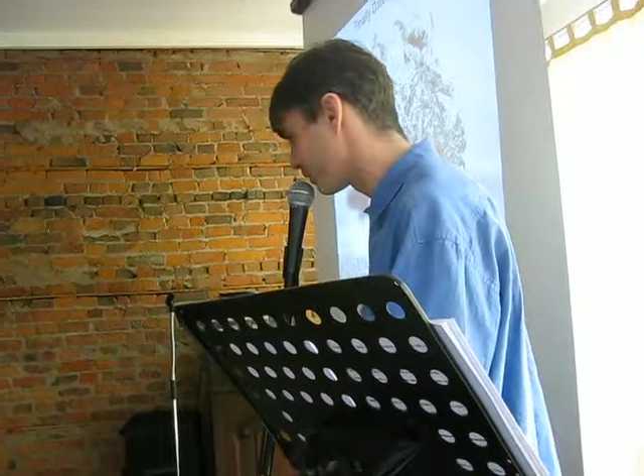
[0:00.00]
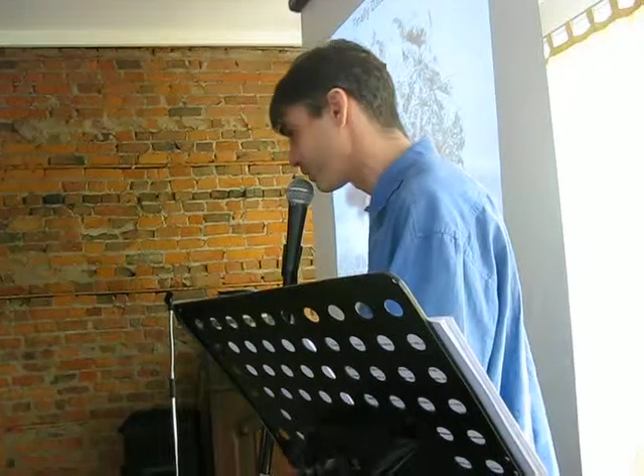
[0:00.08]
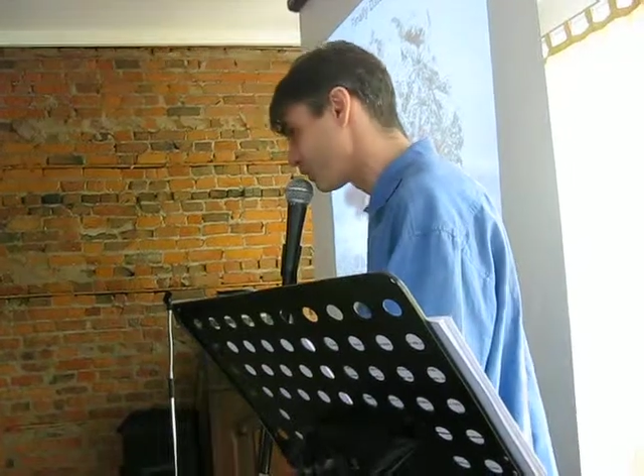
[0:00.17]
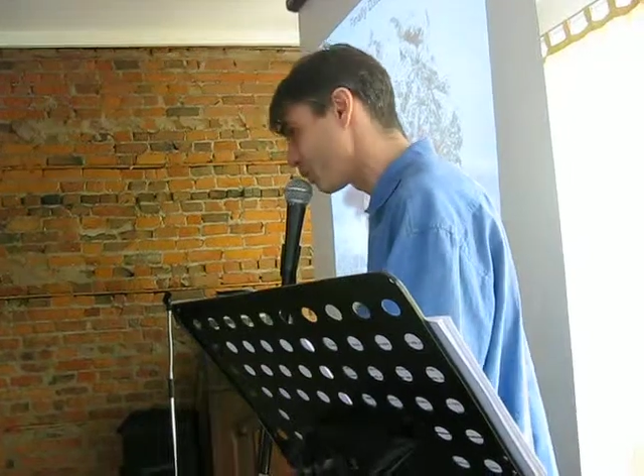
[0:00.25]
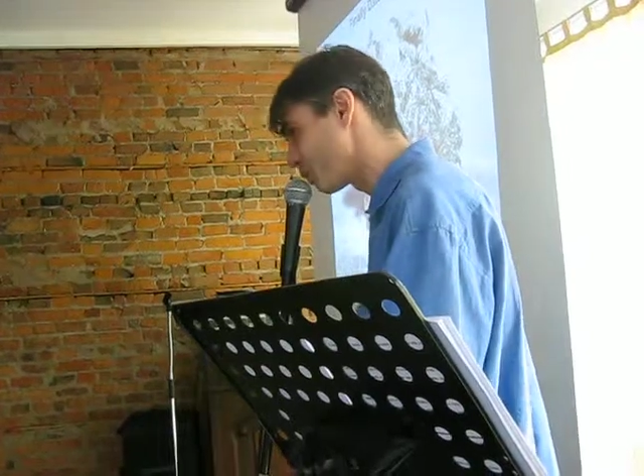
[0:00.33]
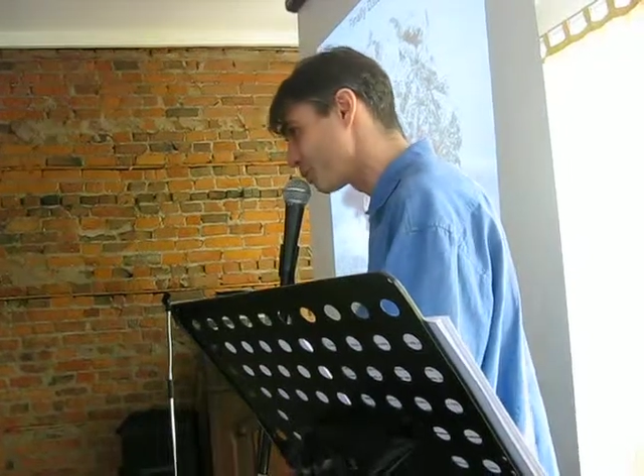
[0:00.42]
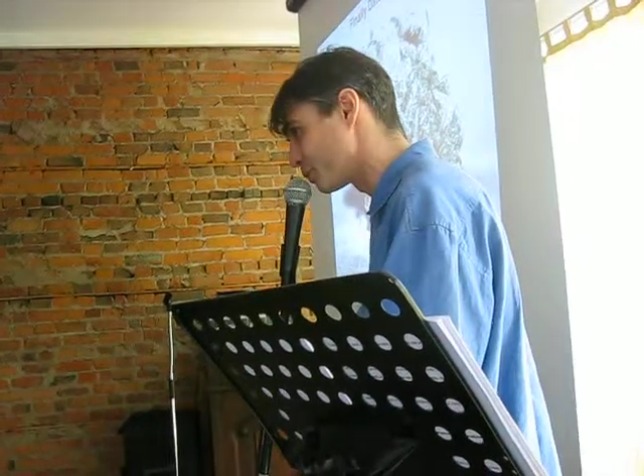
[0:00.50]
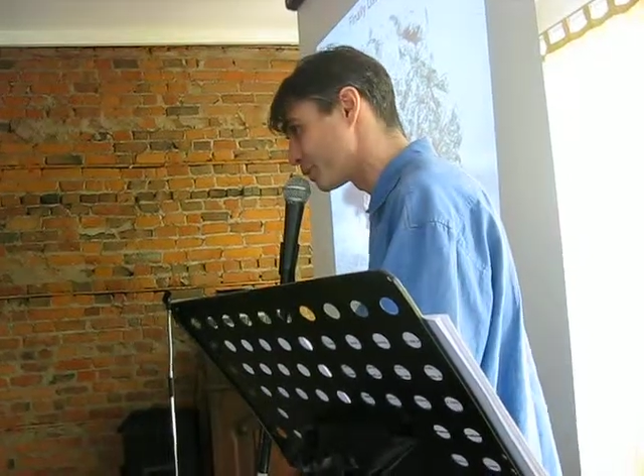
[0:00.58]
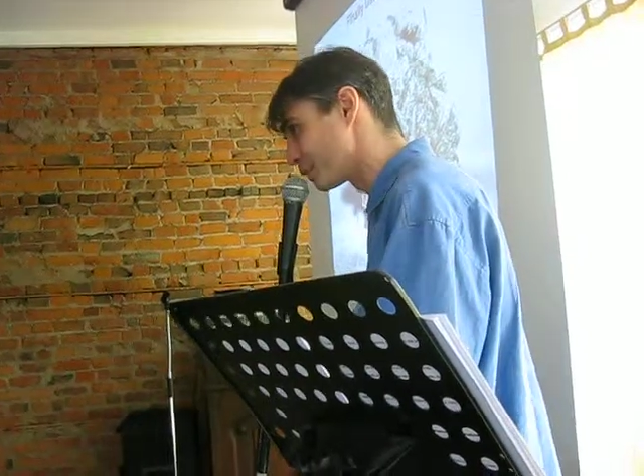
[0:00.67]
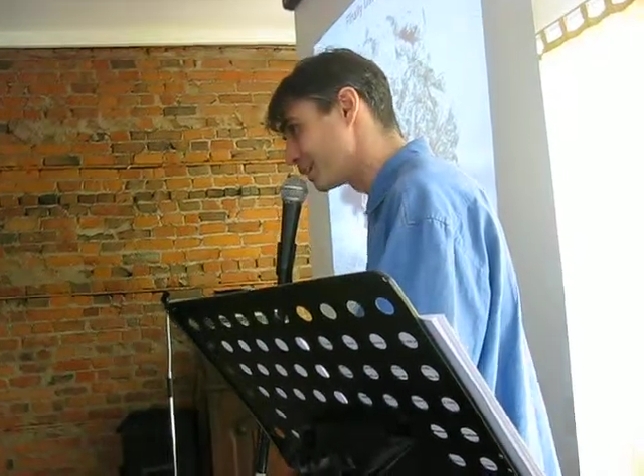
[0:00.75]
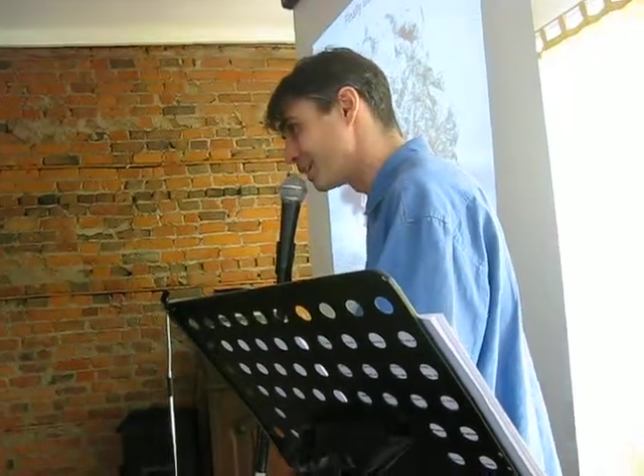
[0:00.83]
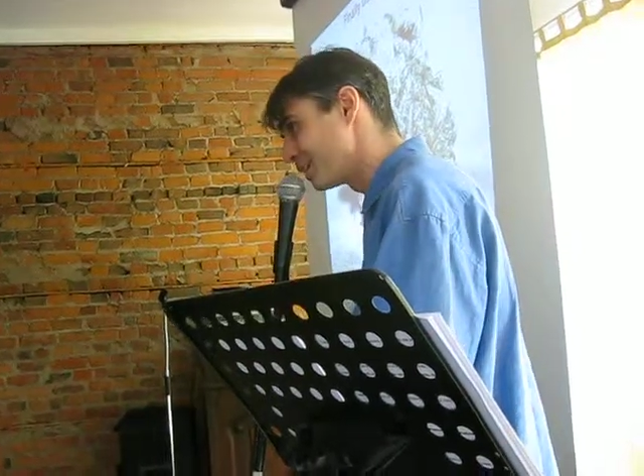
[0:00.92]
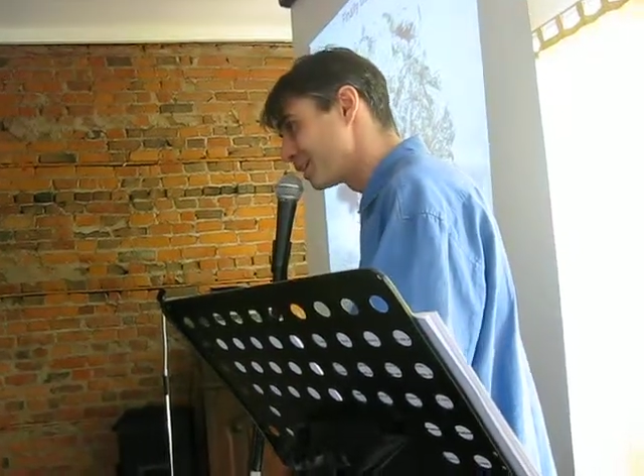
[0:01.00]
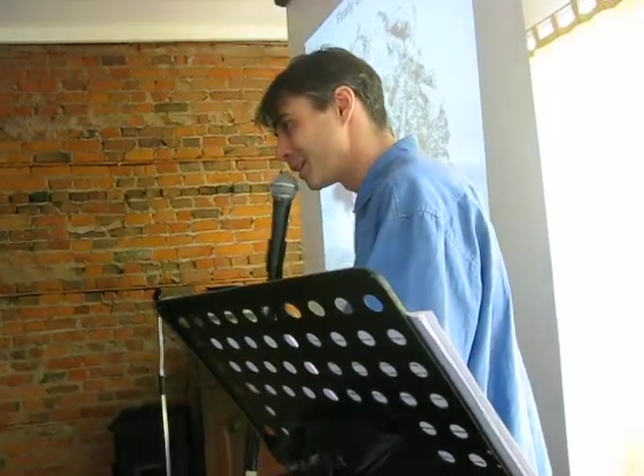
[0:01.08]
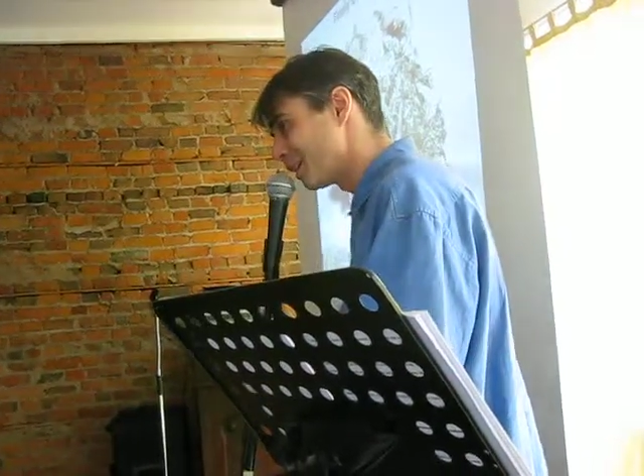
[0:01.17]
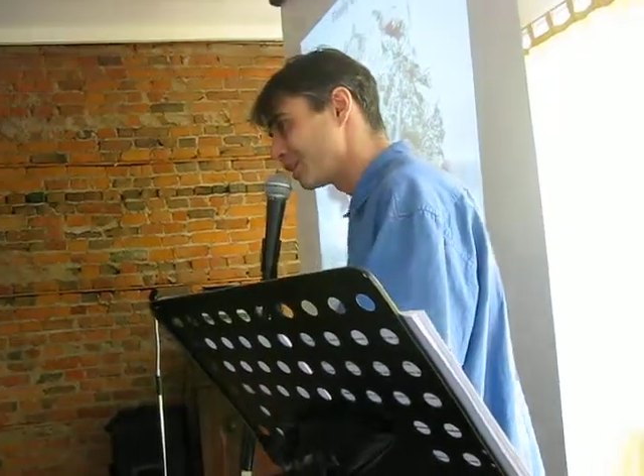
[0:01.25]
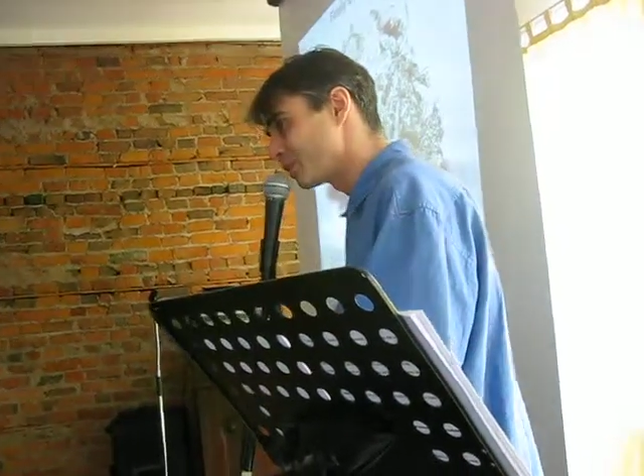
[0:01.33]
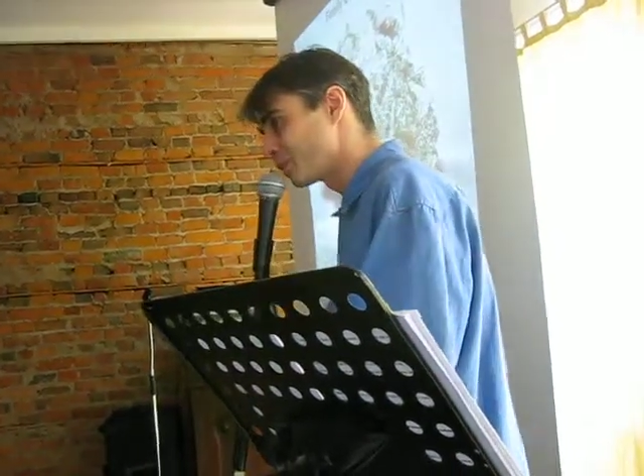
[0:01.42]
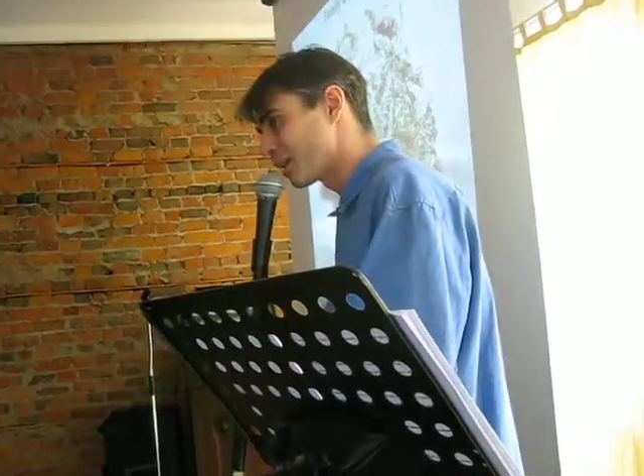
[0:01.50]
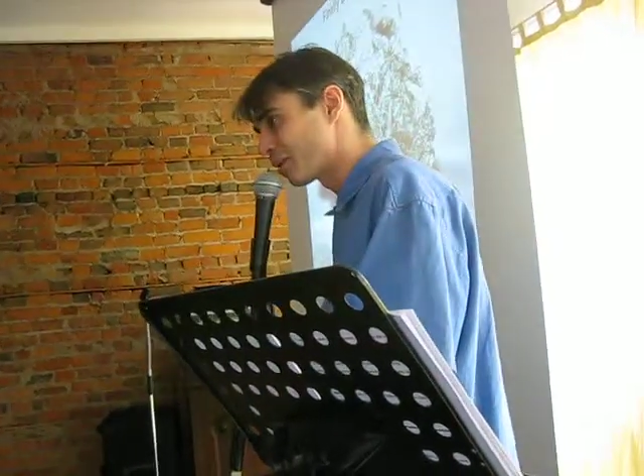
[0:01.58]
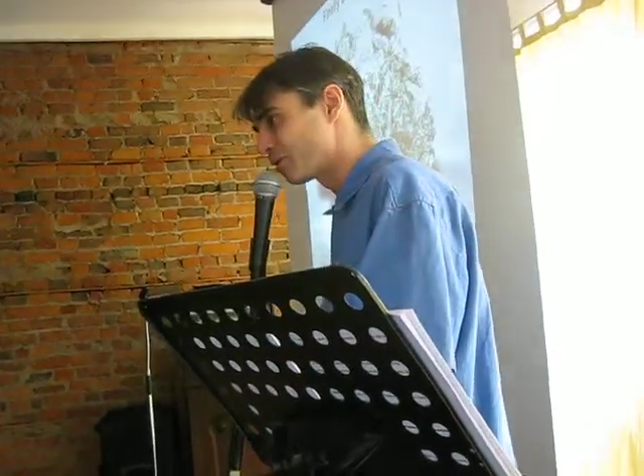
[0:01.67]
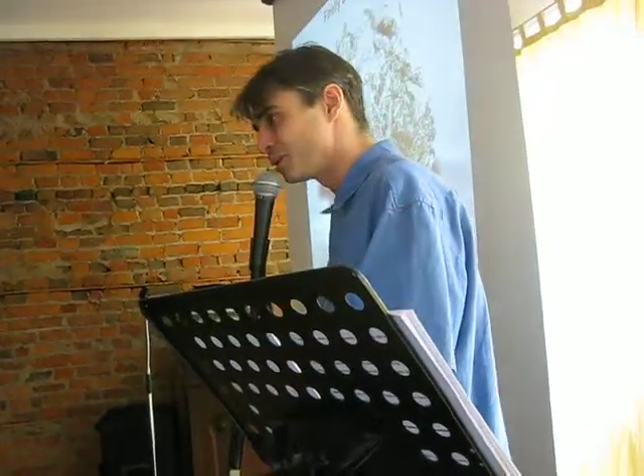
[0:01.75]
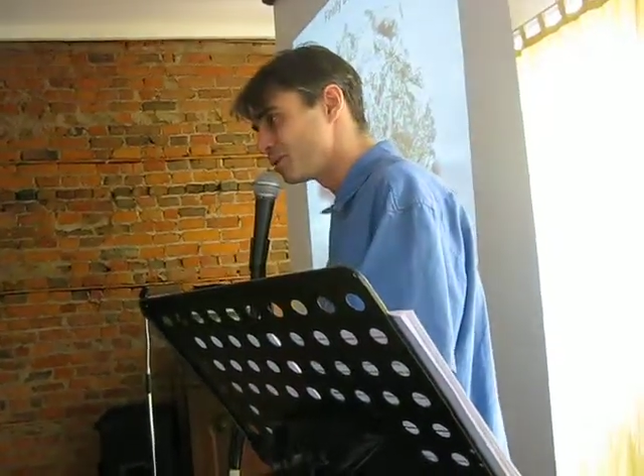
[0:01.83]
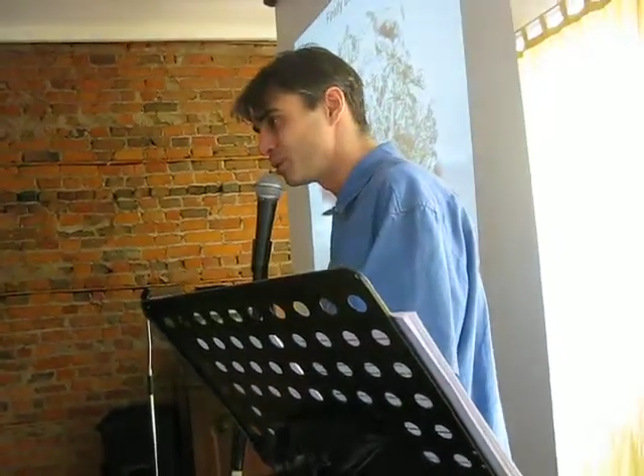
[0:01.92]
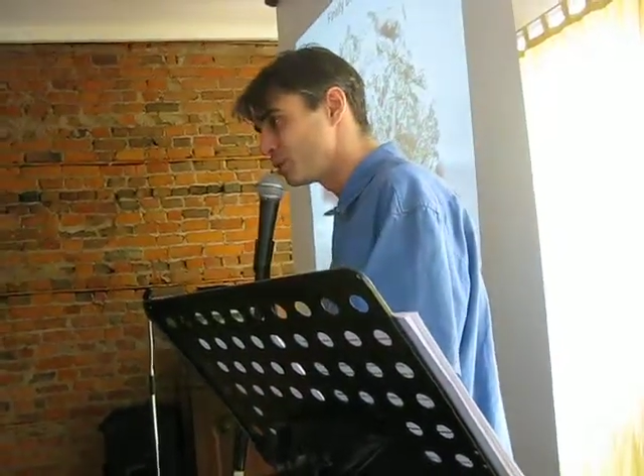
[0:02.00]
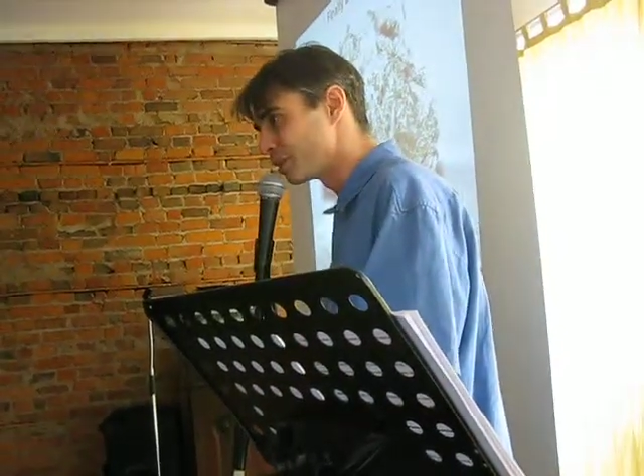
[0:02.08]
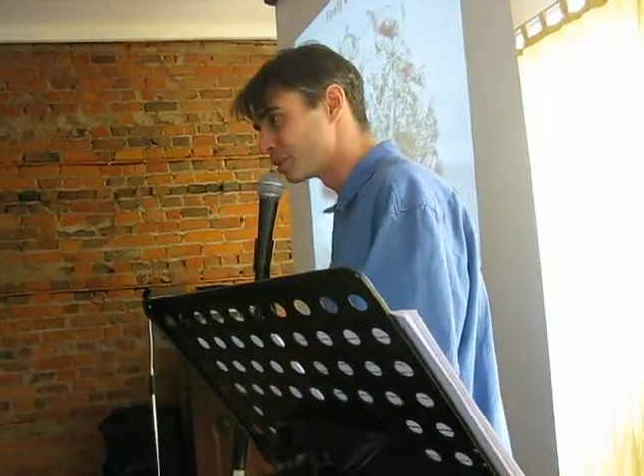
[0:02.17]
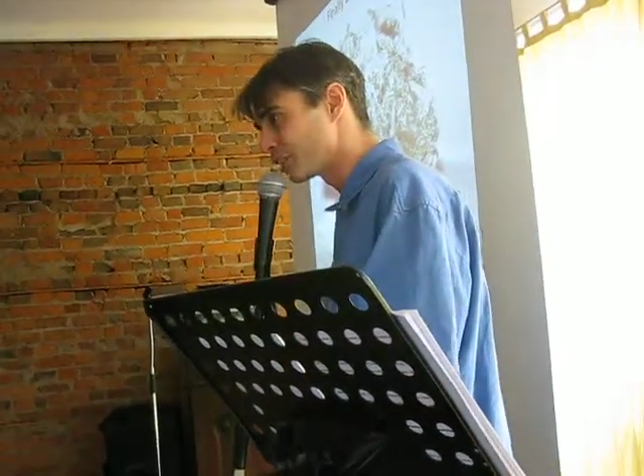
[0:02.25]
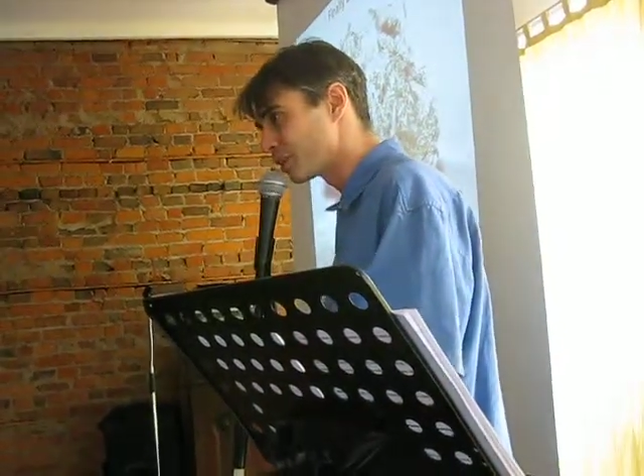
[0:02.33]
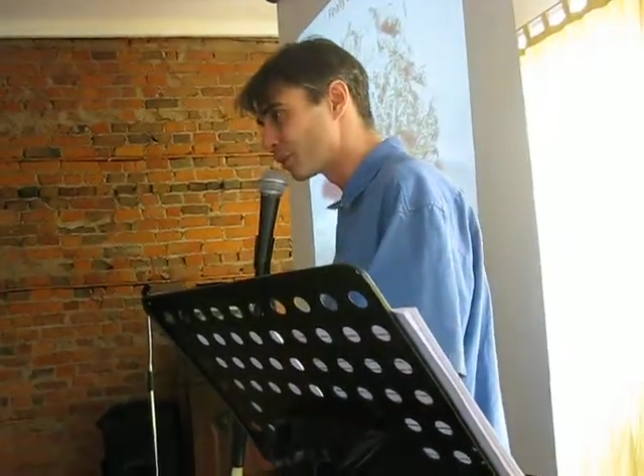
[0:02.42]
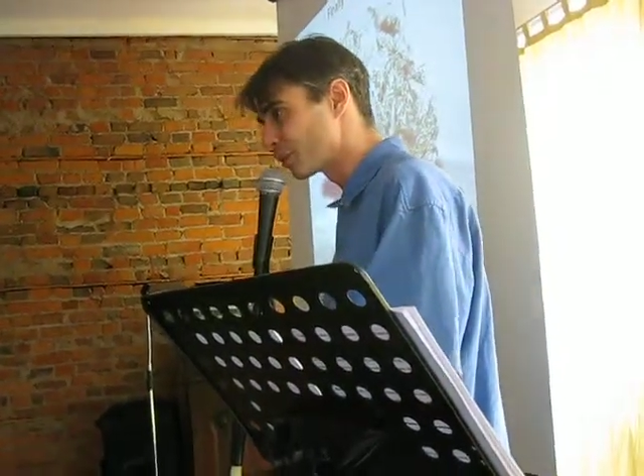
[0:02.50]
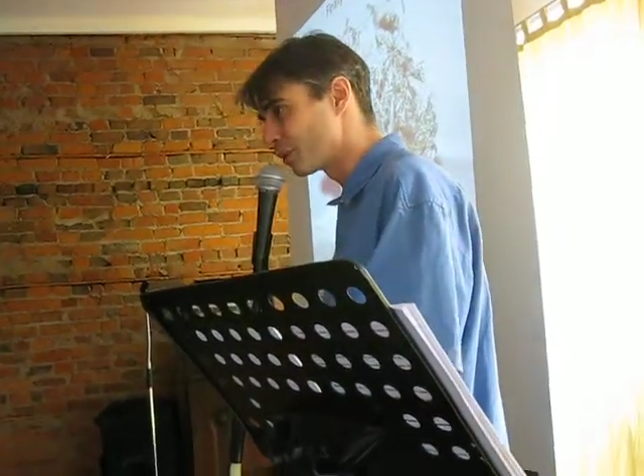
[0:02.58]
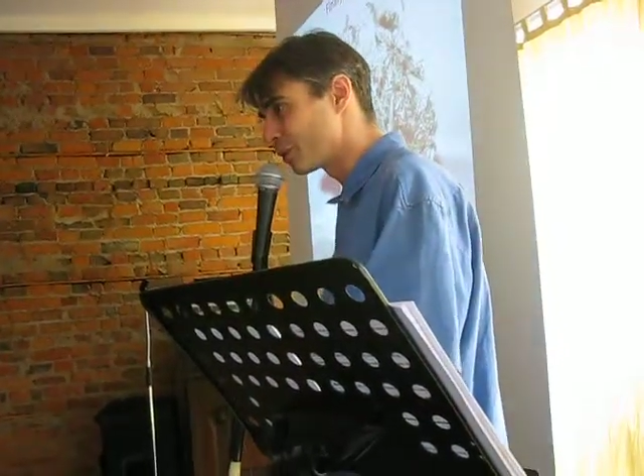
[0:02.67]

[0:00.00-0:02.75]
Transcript: is over, I don't have to do this anymore,